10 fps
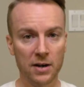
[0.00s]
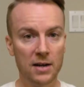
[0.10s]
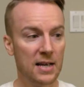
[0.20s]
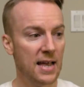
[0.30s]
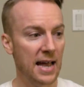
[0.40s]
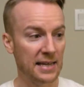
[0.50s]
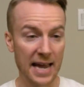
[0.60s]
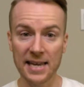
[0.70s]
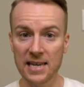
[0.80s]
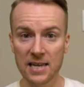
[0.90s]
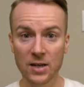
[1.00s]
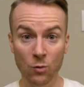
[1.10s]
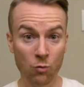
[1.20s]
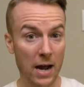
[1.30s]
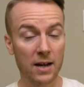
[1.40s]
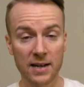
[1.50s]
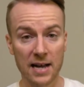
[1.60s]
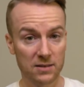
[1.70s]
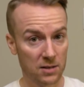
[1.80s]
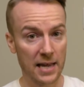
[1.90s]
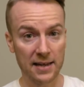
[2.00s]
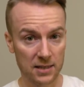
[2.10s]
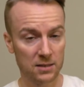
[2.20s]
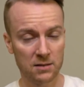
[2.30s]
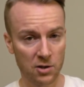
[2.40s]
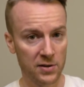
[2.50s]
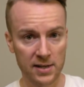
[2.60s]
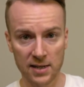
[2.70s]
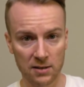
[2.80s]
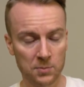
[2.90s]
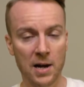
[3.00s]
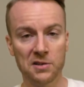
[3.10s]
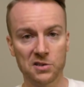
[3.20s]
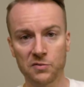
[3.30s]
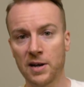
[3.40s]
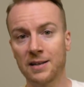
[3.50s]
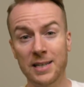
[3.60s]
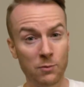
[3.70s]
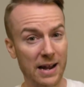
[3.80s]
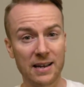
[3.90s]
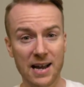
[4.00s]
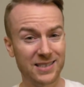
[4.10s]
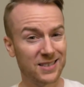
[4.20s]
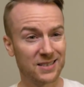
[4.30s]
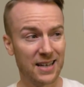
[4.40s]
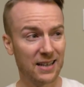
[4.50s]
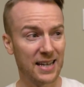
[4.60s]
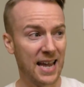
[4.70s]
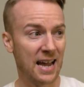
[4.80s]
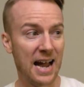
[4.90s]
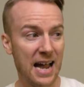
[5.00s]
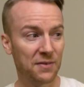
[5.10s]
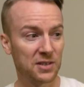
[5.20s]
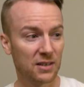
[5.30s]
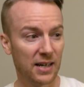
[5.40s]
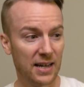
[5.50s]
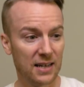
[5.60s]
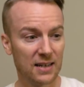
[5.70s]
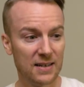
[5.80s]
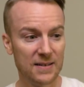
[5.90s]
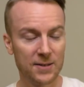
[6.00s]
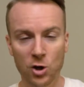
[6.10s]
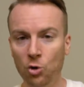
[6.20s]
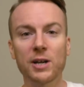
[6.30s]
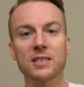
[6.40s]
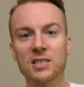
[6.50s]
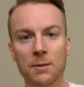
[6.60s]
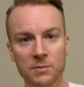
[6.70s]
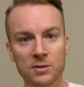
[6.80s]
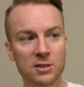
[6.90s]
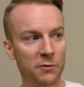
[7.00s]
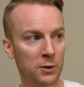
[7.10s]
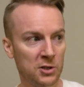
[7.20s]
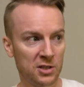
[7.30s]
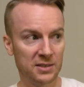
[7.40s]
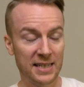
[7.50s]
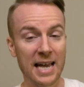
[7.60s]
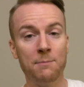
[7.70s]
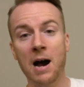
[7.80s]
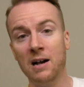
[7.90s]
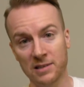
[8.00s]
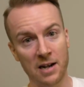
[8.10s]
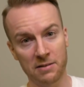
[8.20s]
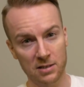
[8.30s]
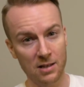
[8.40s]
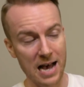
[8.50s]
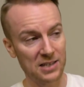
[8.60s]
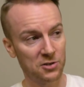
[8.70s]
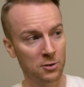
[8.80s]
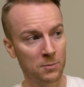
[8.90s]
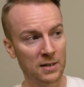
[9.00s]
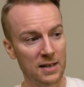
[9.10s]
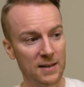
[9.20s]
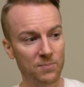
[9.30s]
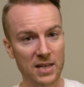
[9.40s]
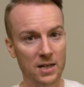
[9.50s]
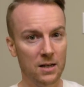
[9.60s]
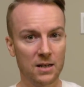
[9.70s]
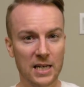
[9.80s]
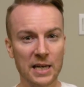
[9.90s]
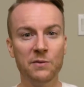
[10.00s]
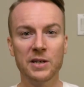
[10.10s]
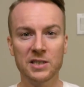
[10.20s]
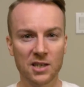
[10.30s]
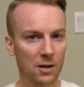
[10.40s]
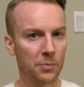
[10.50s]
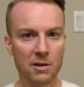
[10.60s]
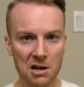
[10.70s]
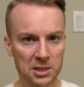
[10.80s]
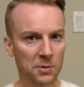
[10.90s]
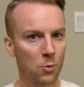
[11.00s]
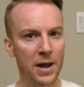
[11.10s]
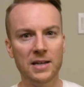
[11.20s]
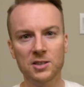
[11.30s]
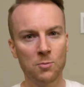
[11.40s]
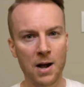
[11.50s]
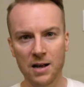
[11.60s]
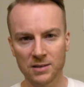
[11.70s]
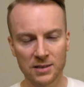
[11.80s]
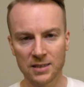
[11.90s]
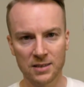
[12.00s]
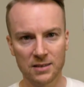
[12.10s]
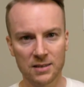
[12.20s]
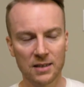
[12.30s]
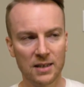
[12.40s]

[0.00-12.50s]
there. Genki's the Korean kid, is Miles' friend. He recognizes that like, hey, I have to like create some diversion to get Miles out of this classroom in a convincing or plausible way so Miles doesn't